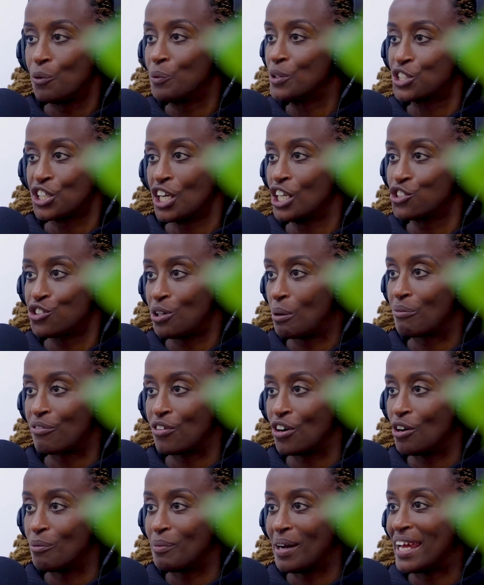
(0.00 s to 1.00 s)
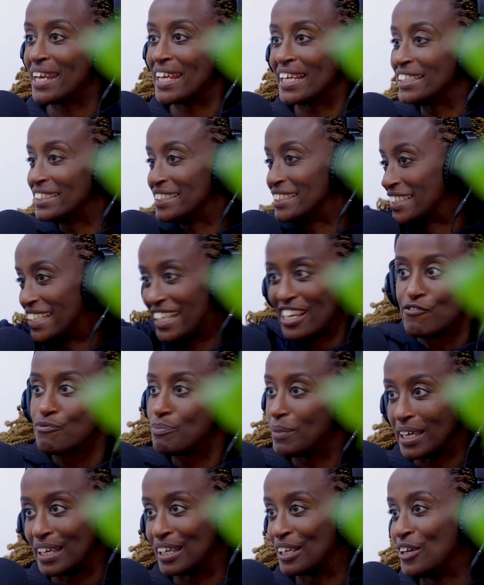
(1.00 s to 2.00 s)
and which country I'm from, and it can just give
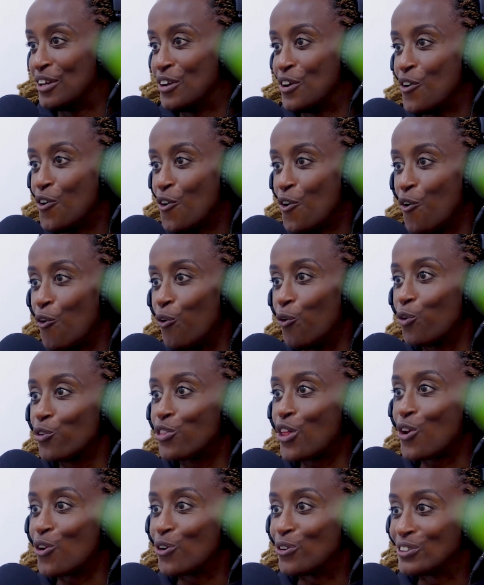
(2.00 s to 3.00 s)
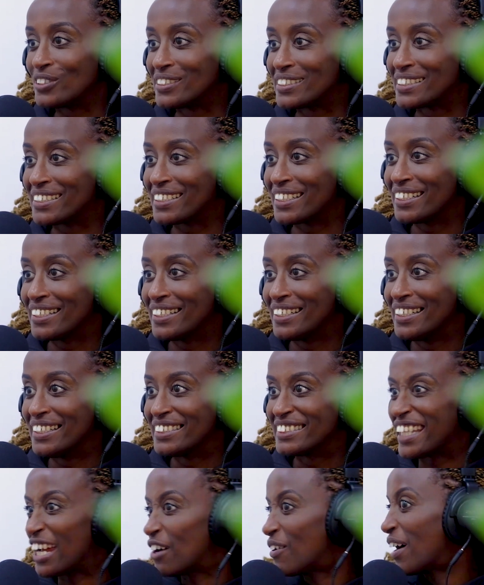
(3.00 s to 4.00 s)
me all the laws
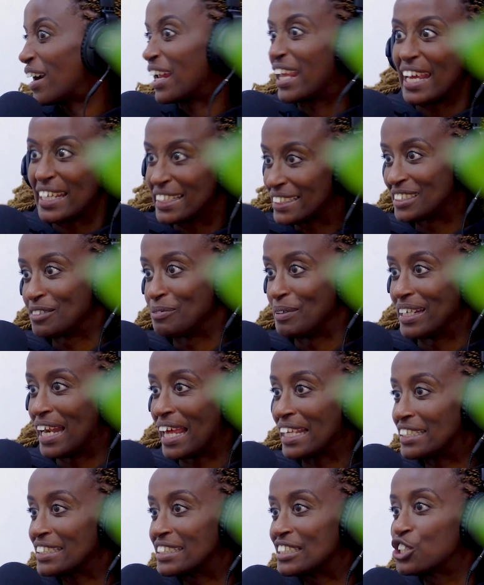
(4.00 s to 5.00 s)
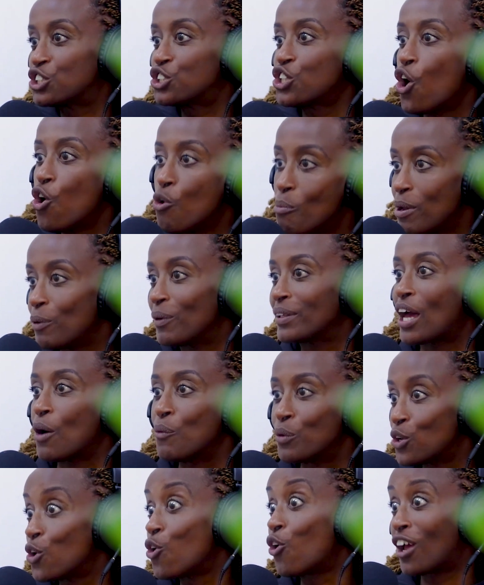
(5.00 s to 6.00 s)
that are against me. Like, just show me what that
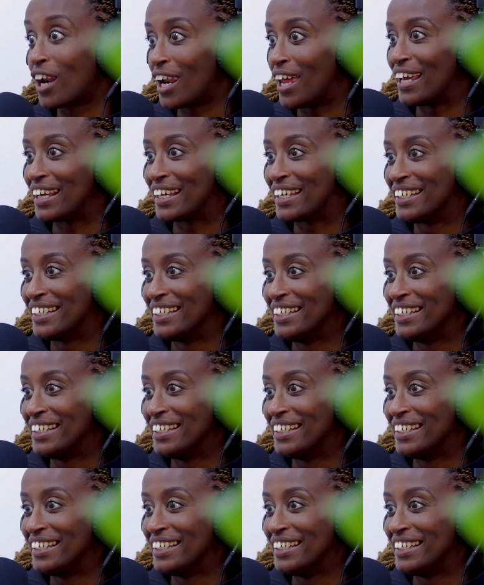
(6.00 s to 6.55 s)
would look like.